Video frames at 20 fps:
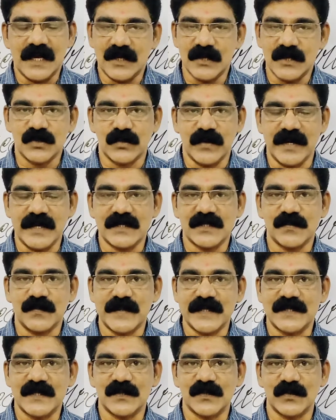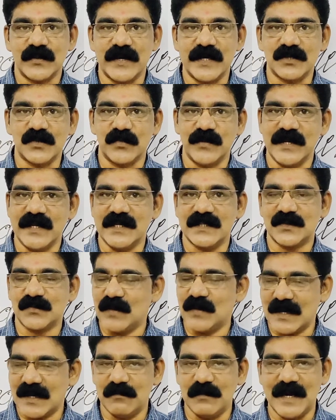Students, myself SVS,
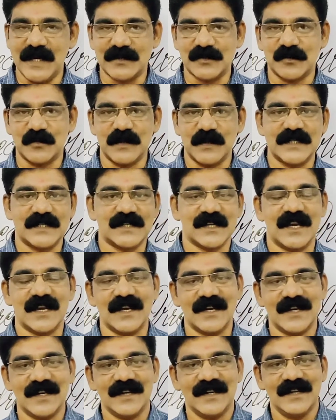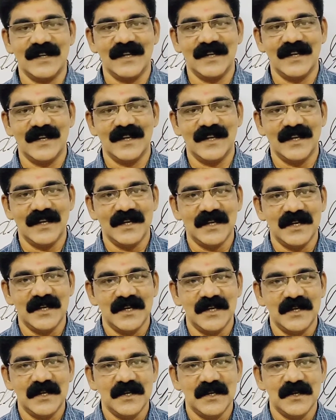welcome back to my channel.
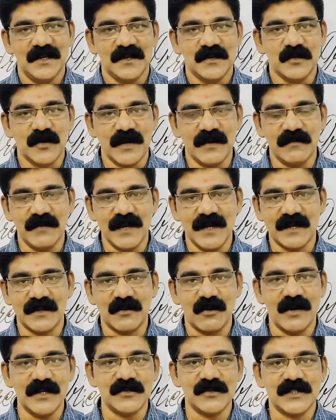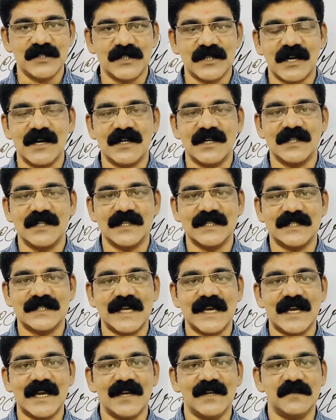Today we are going to start the
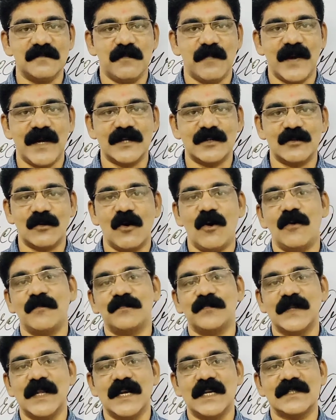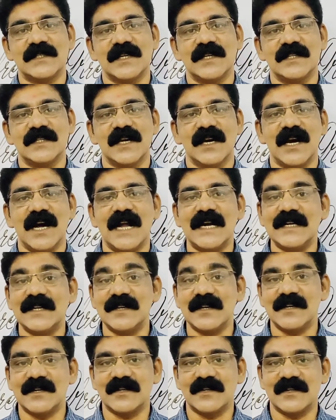second part of the lesson, the
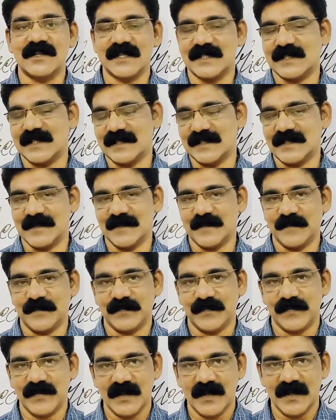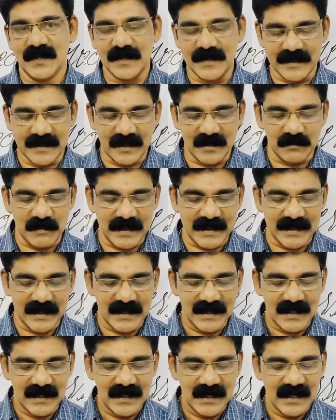100 dresses, written by
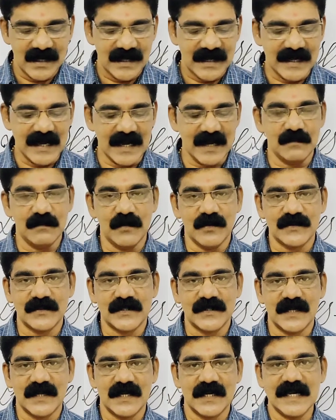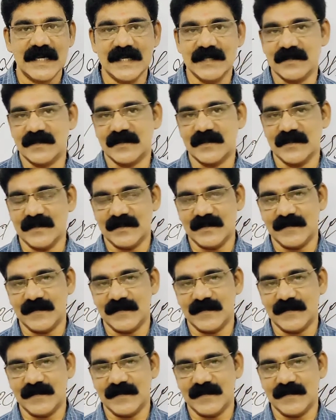Bsor, Ester.